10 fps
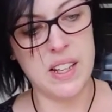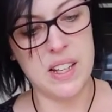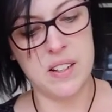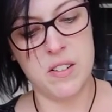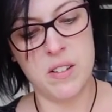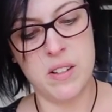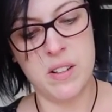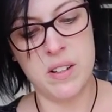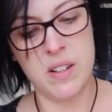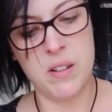and
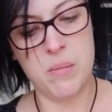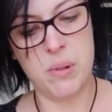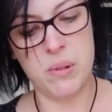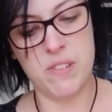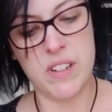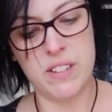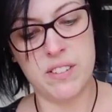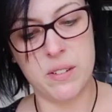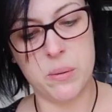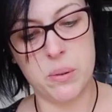pour the
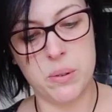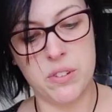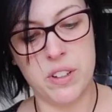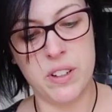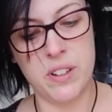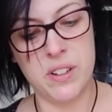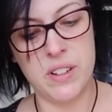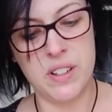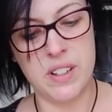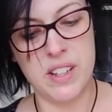rest of the water
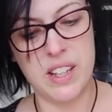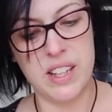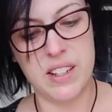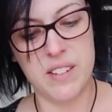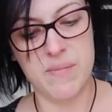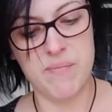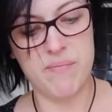in.